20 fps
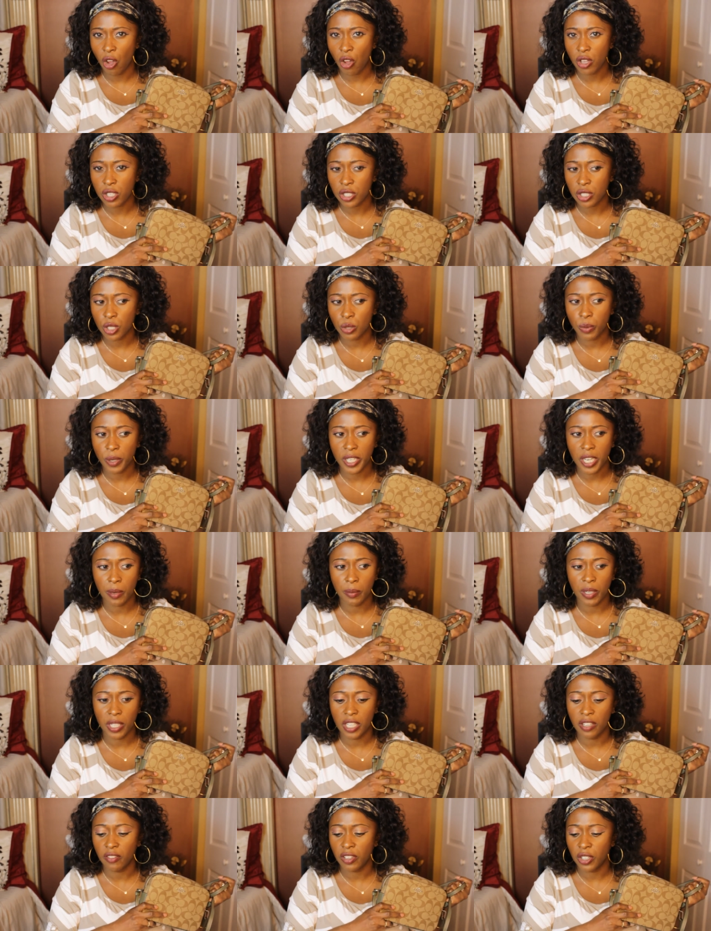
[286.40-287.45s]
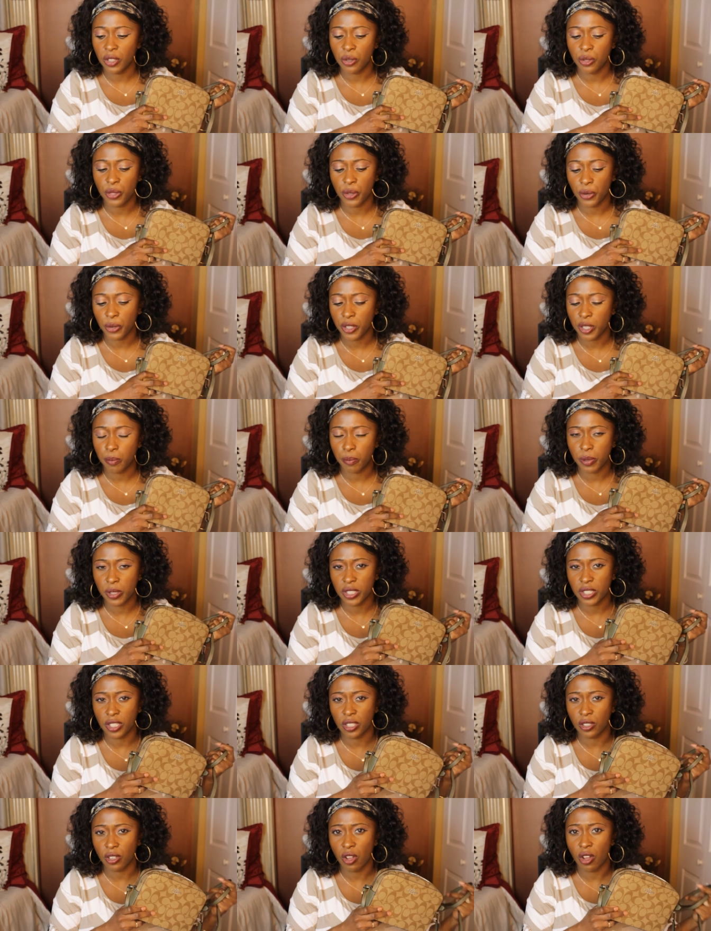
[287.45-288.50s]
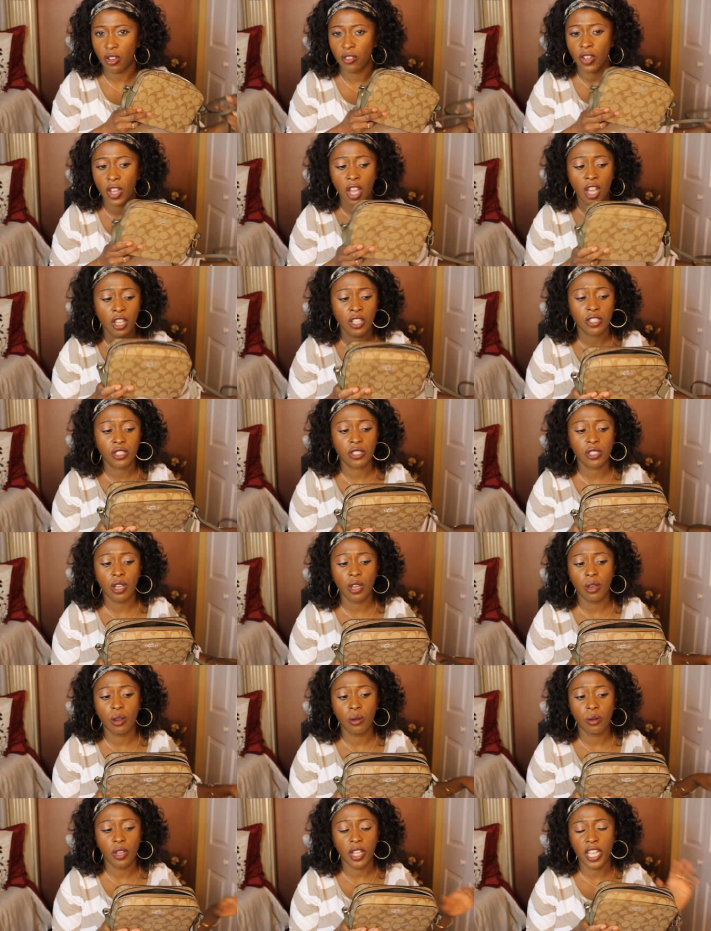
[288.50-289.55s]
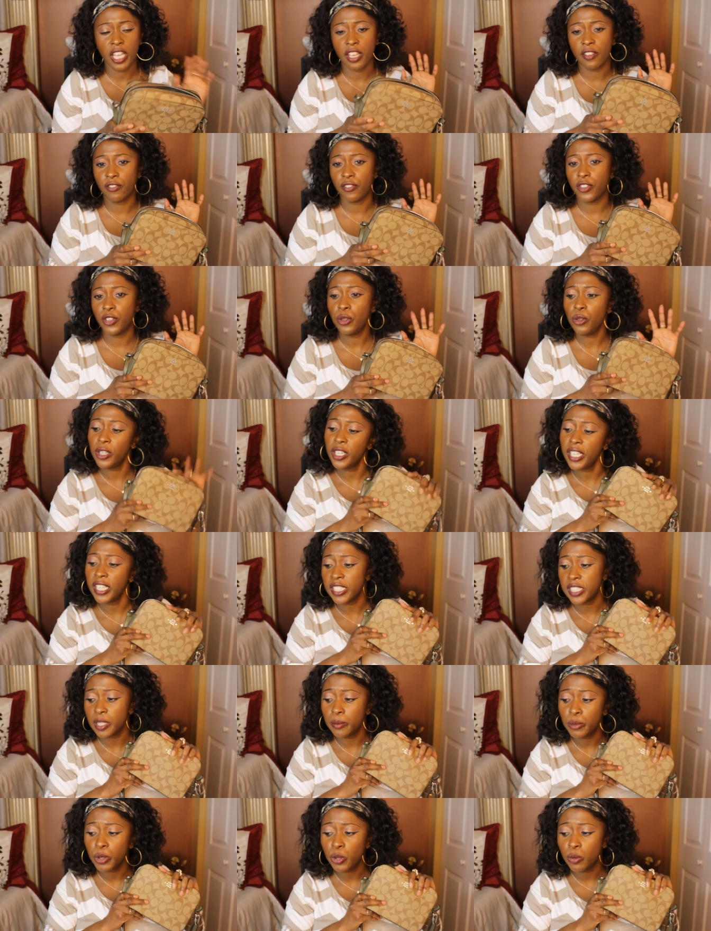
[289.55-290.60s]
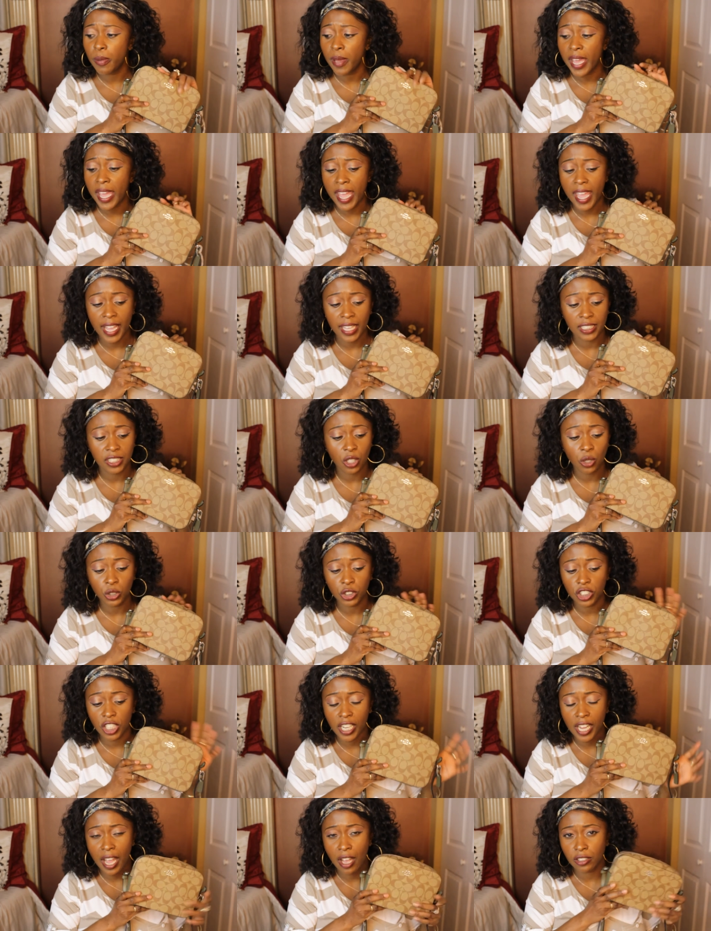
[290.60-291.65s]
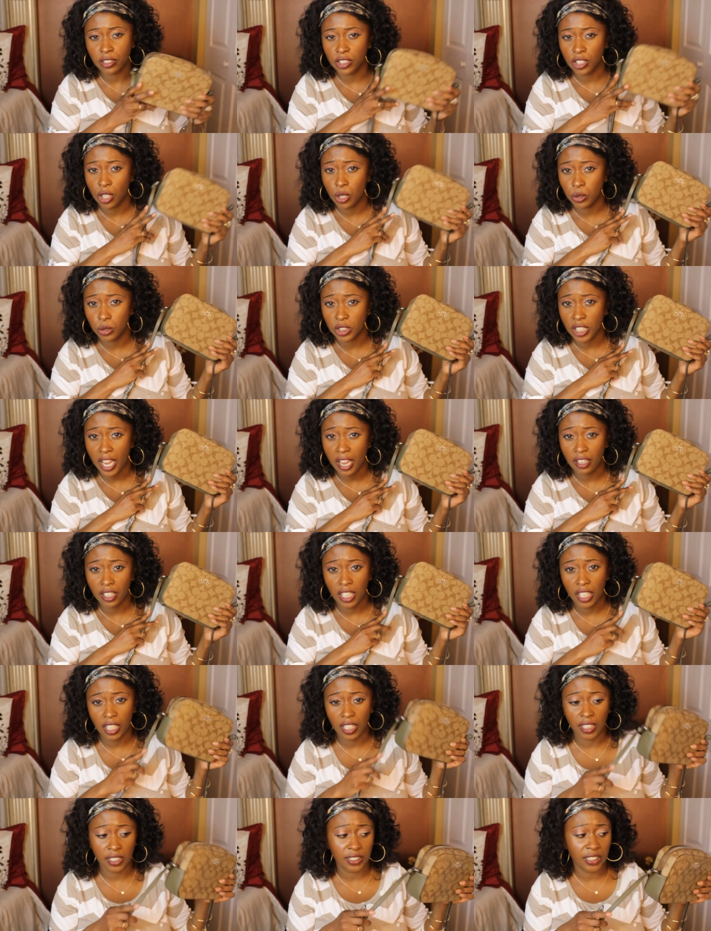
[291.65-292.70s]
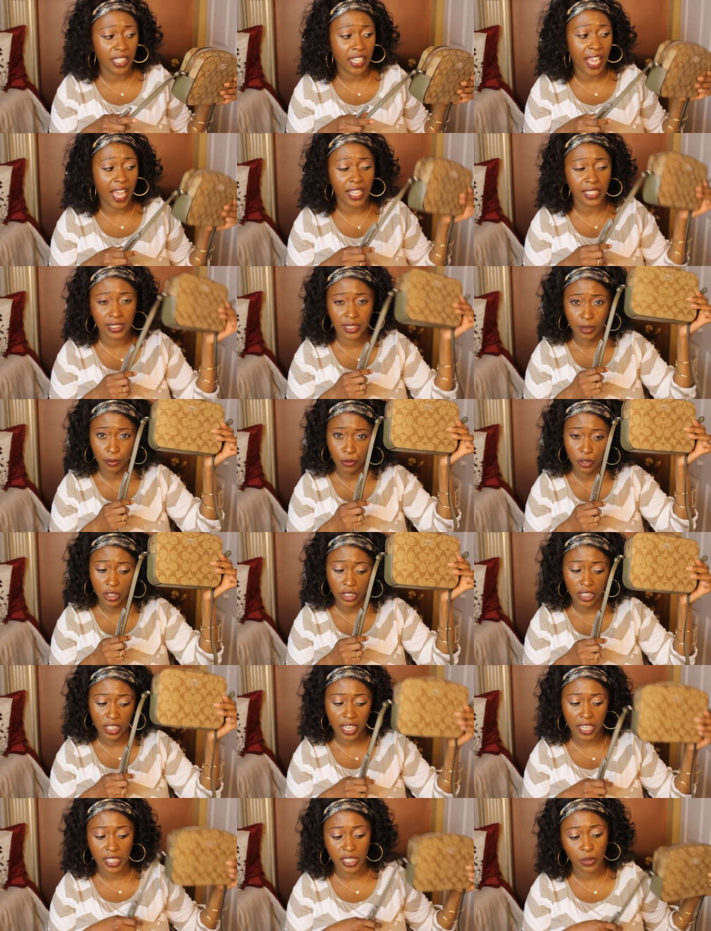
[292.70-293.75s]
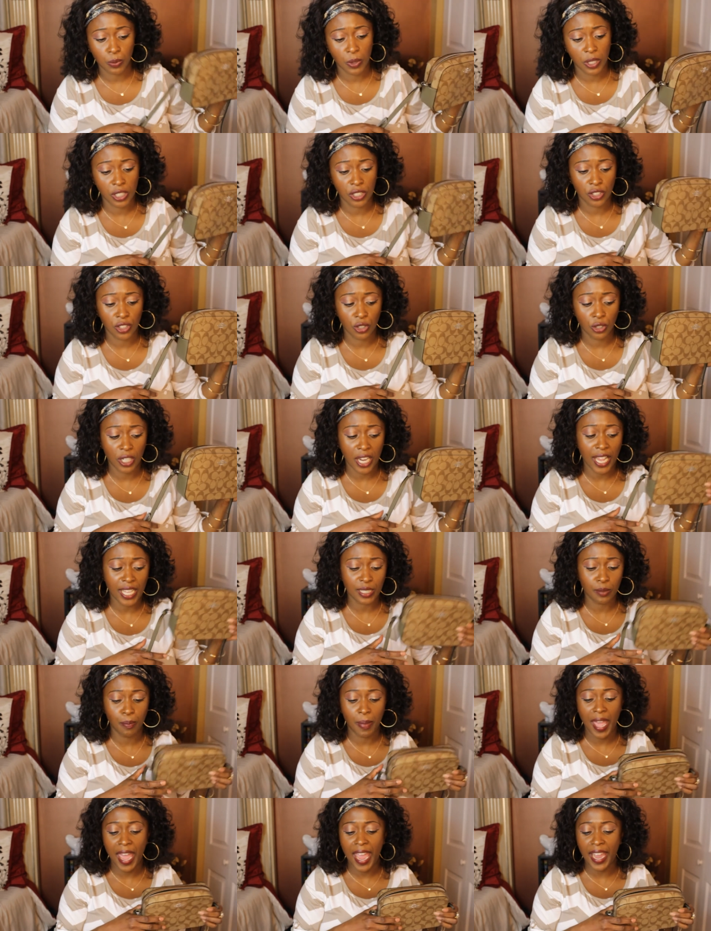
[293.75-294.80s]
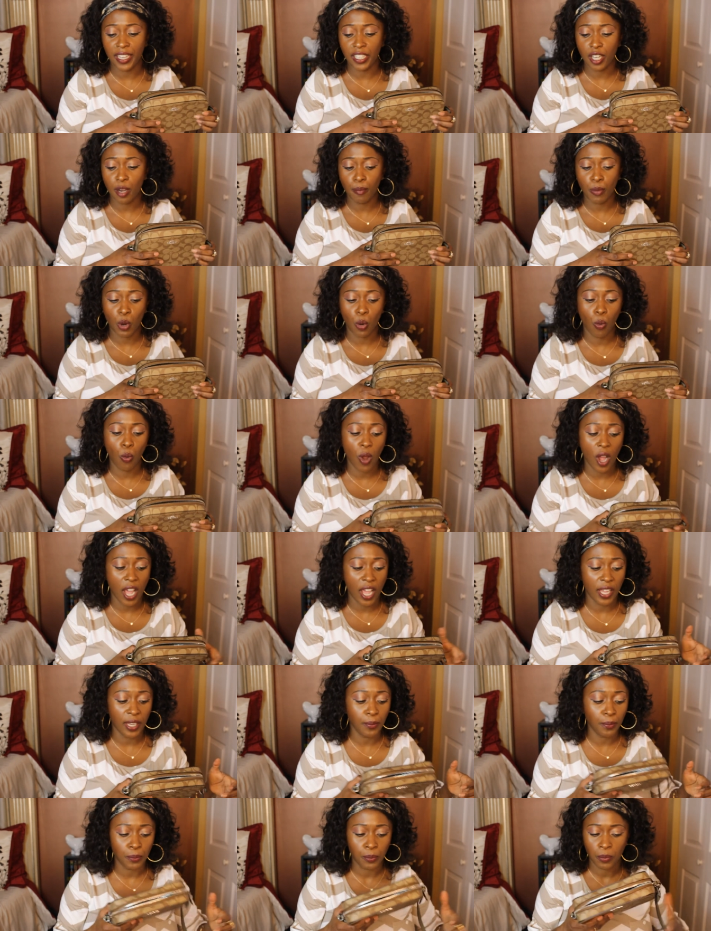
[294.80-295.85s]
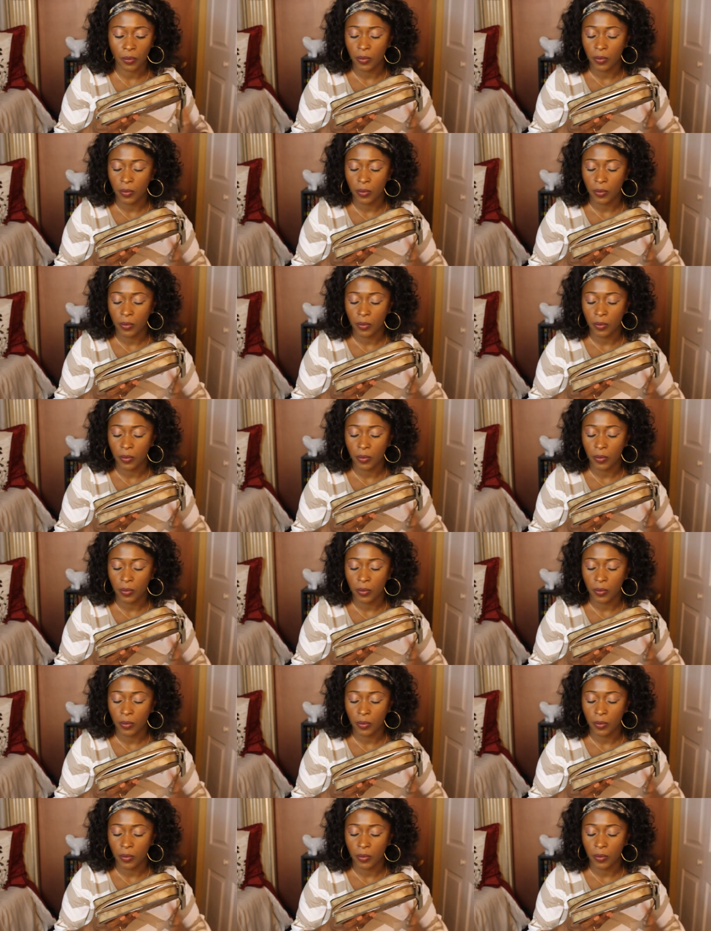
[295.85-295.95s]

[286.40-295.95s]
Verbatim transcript: also where they were giving you 30% off. So if you need some new bags, go check out the Coach Outlet because they got some really nice ones. So that's bag number one.